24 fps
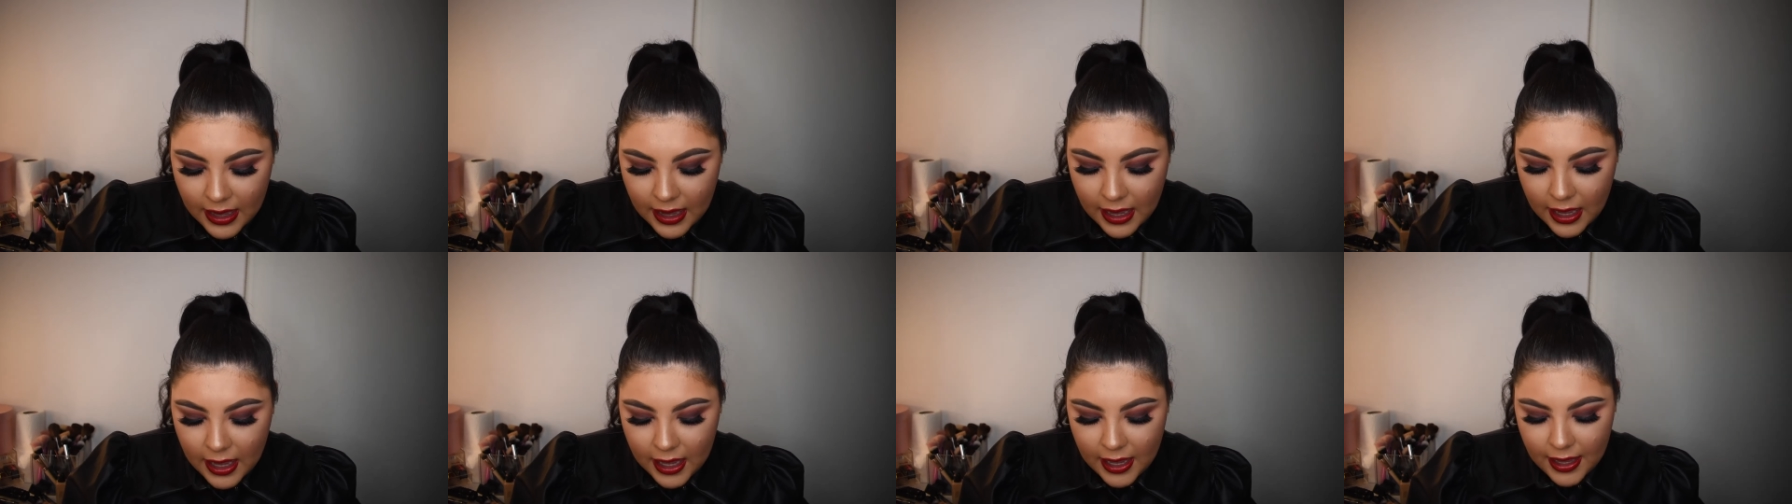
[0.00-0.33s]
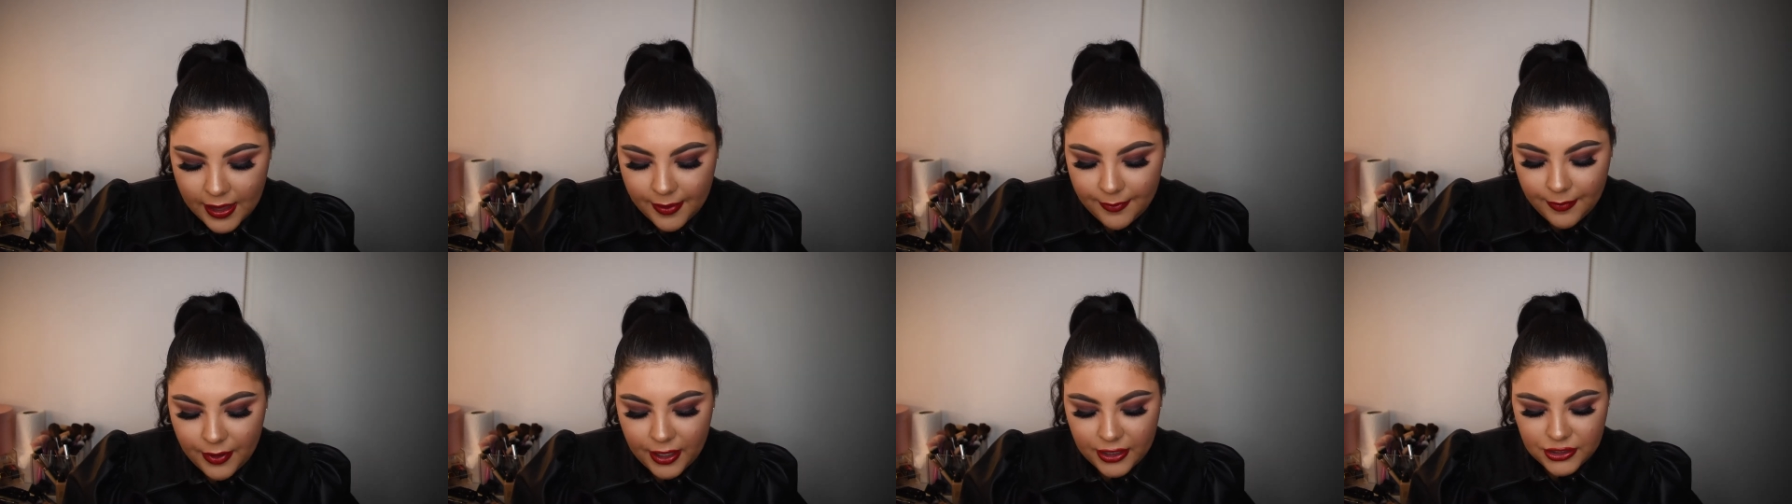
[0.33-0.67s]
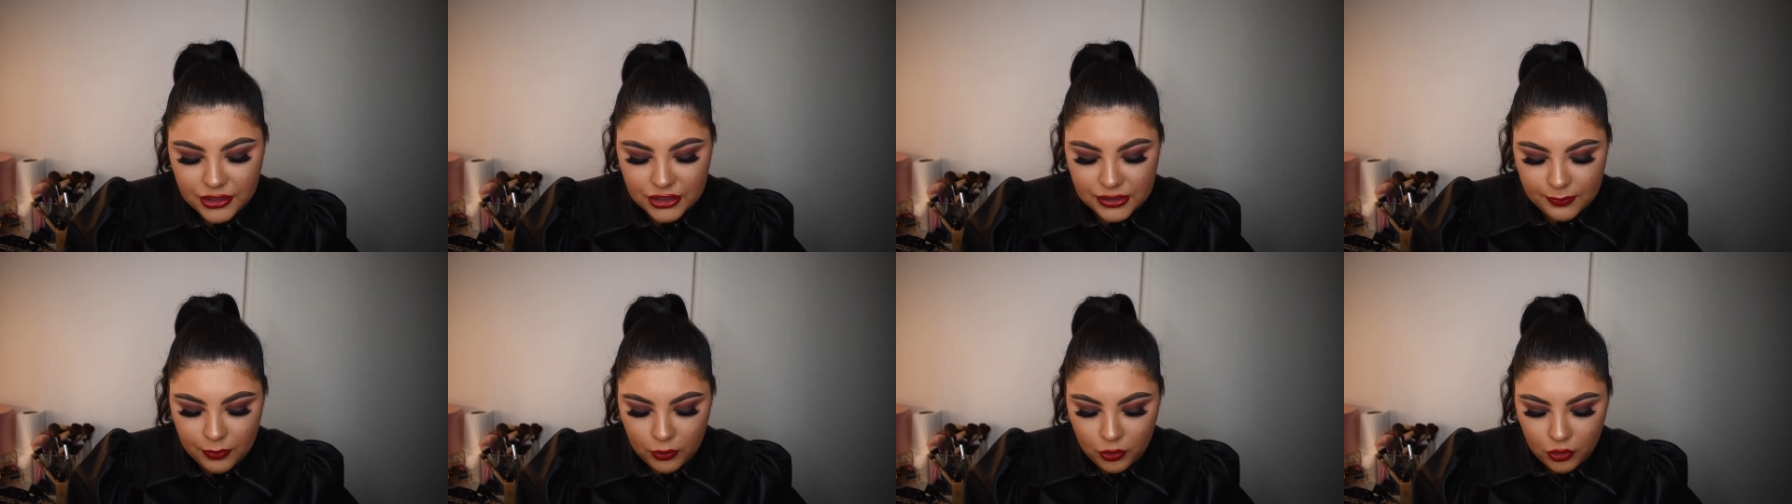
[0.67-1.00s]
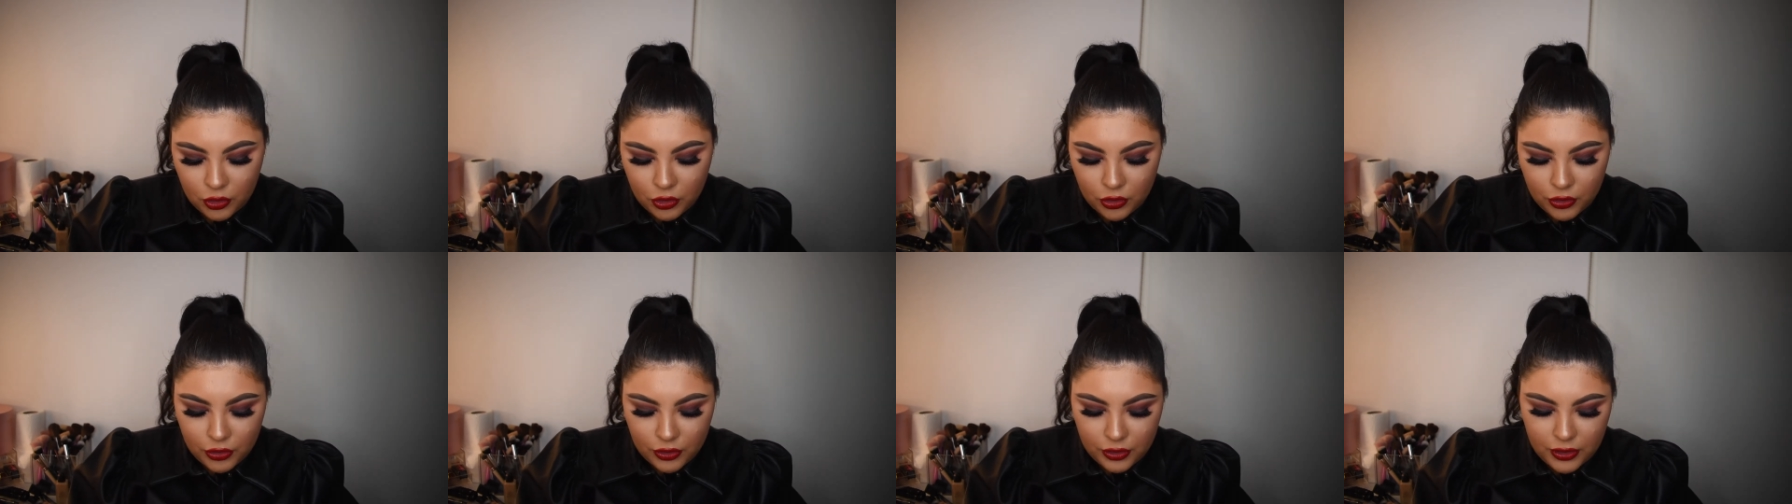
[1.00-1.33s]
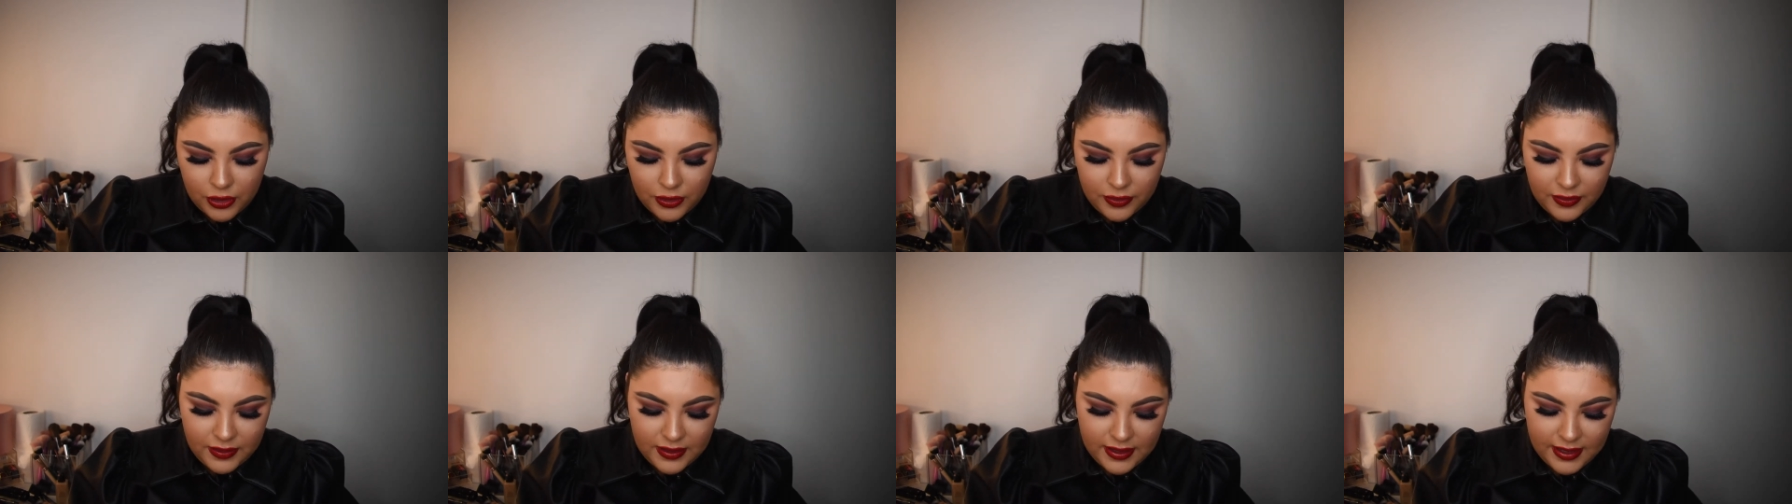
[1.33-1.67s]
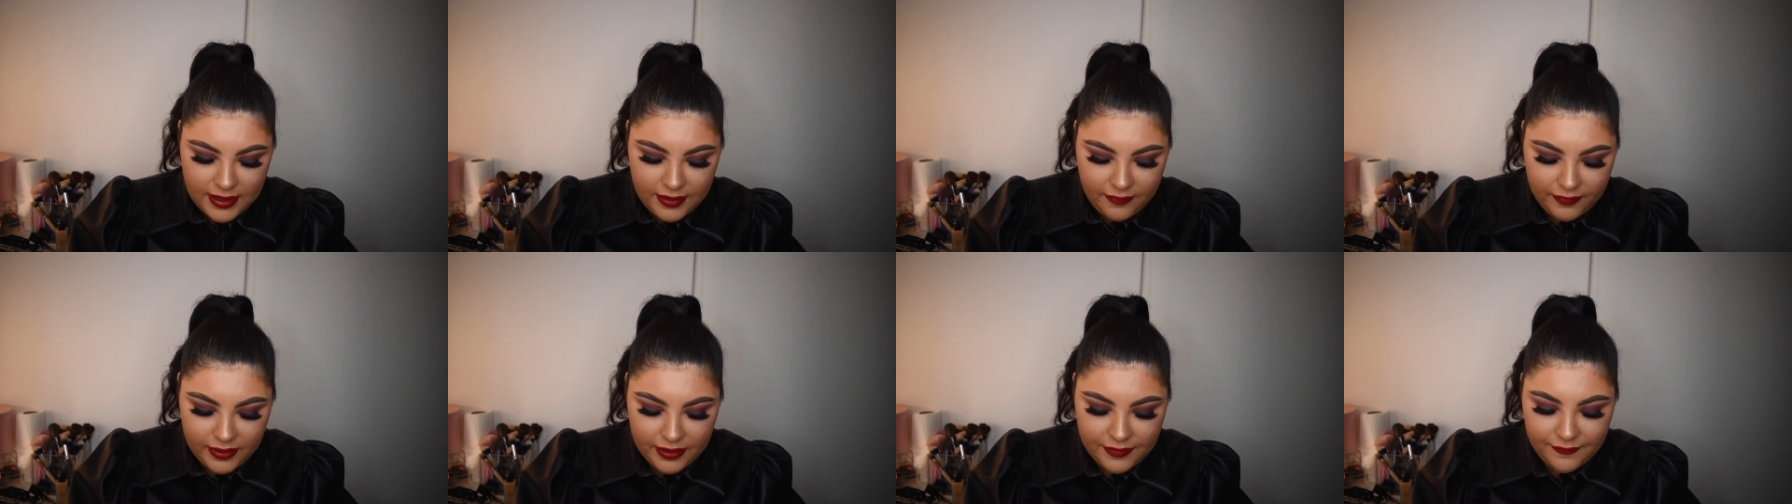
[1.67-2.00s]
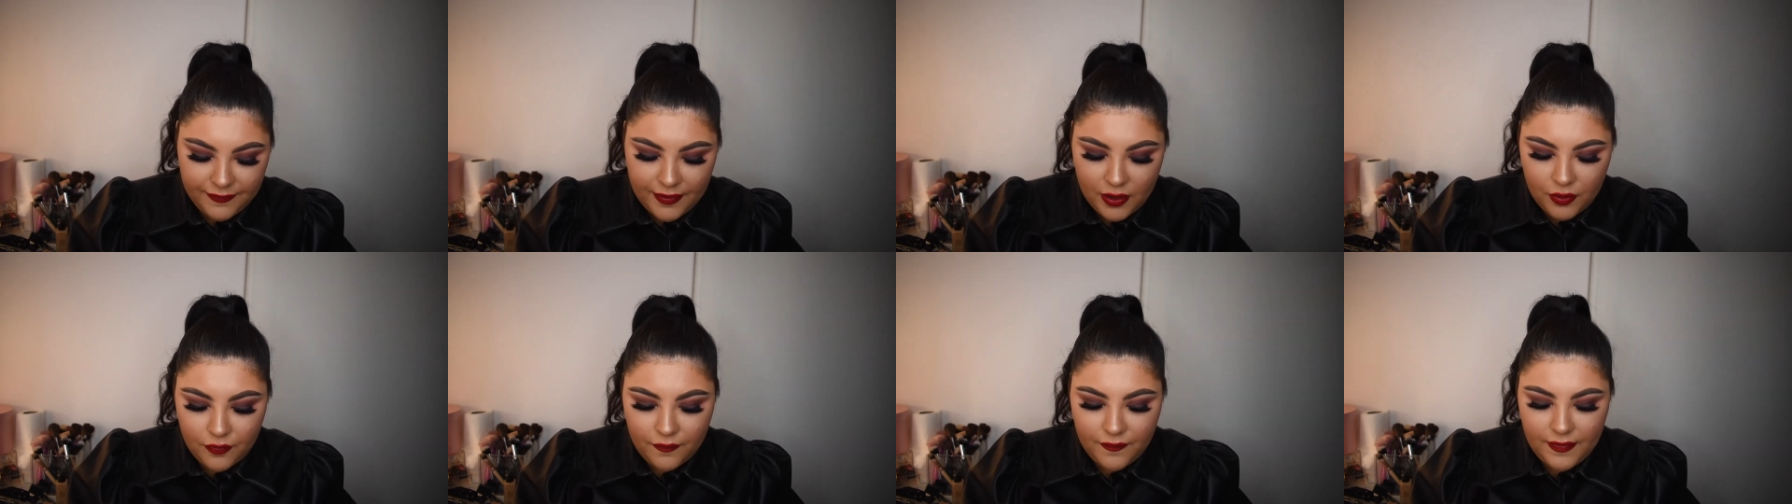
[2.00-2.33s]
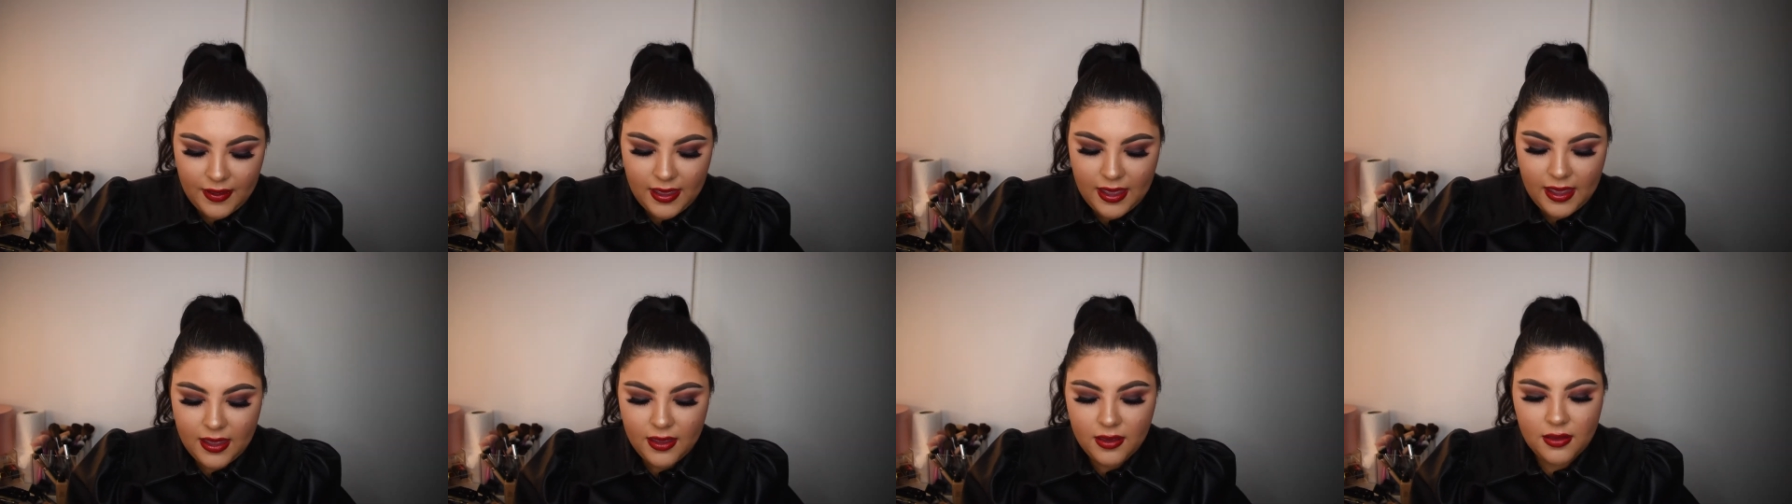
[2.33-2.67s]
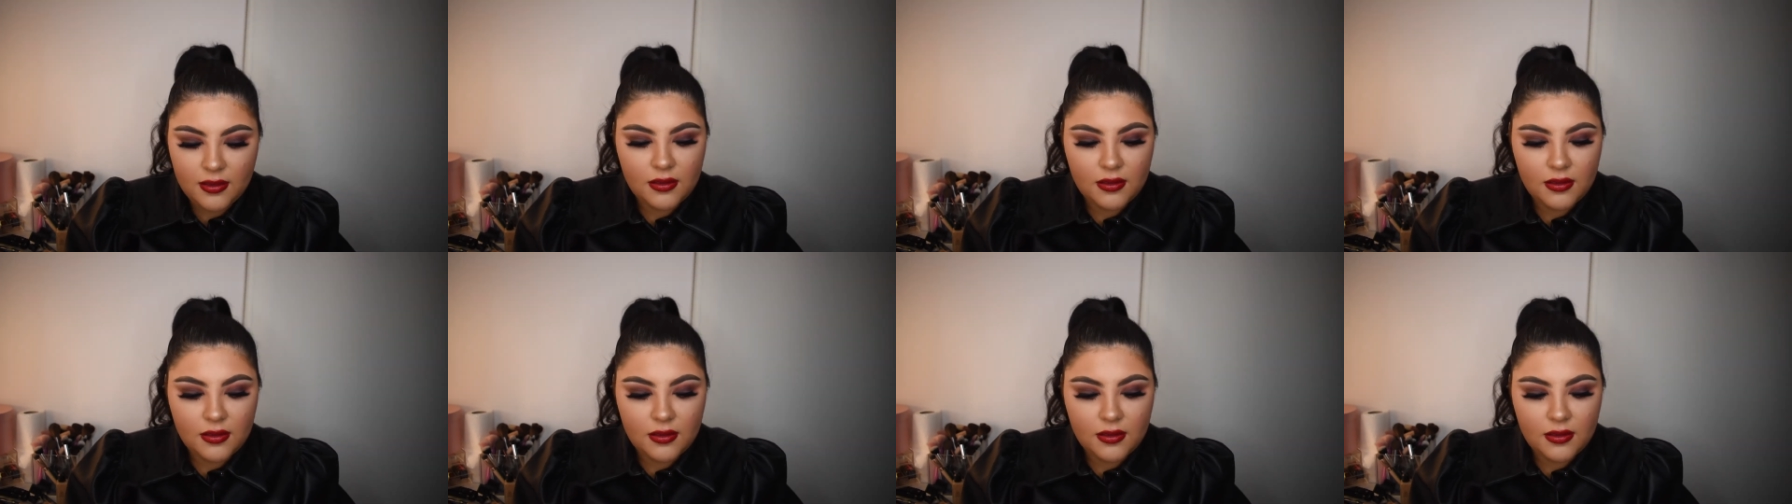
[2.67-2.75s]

I just put on the Red Velvet